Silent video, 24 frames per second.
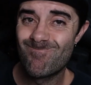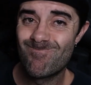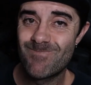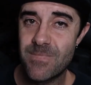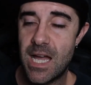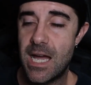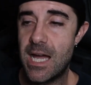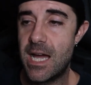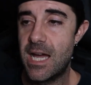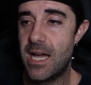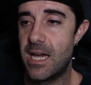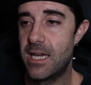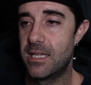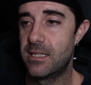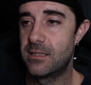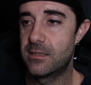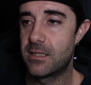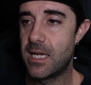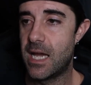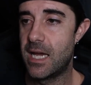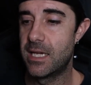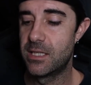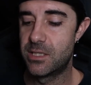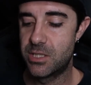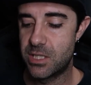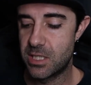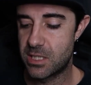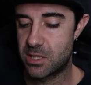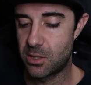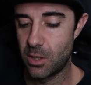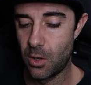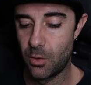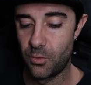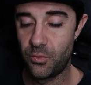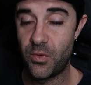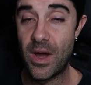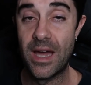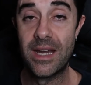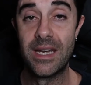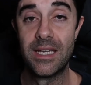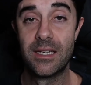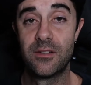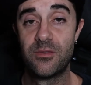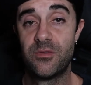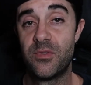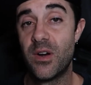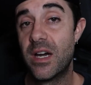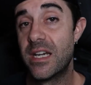I just don't find
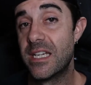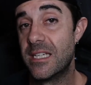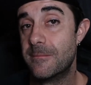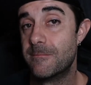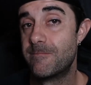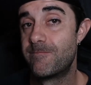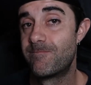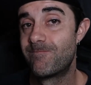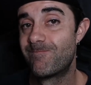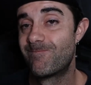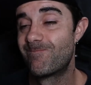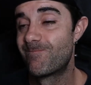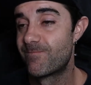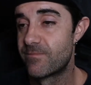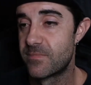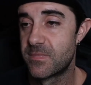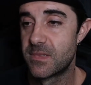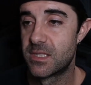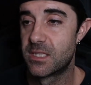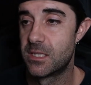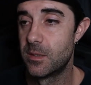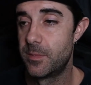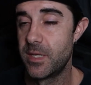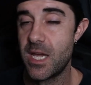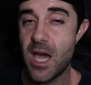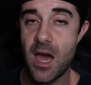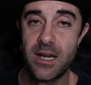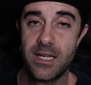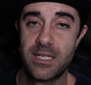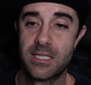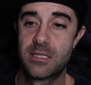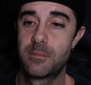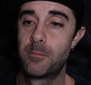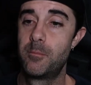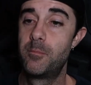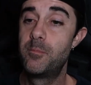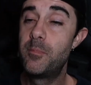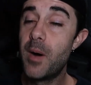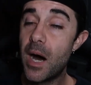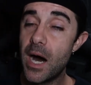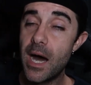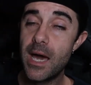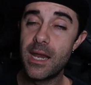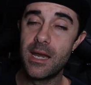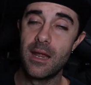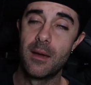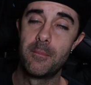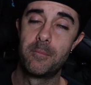it funny, to be honest.
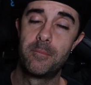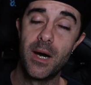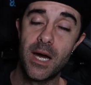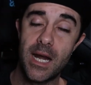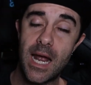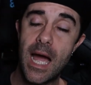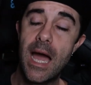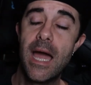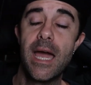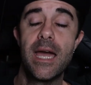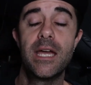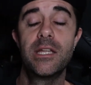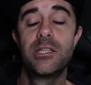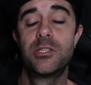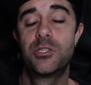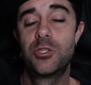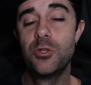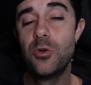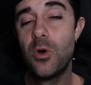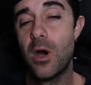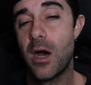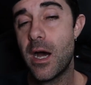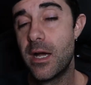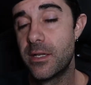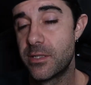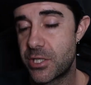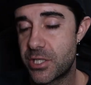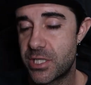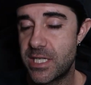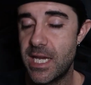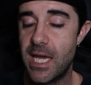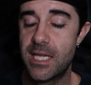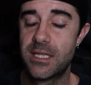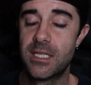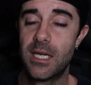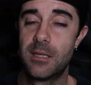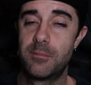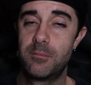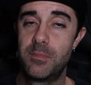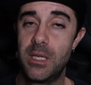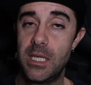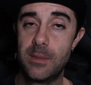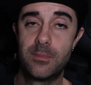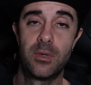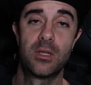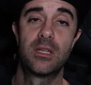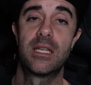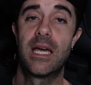But I do understand that
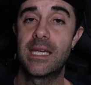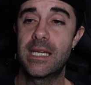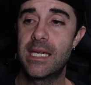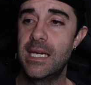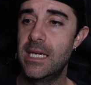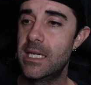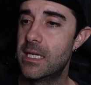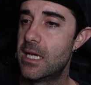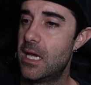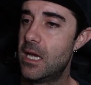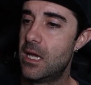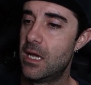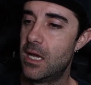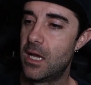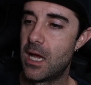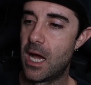people like it.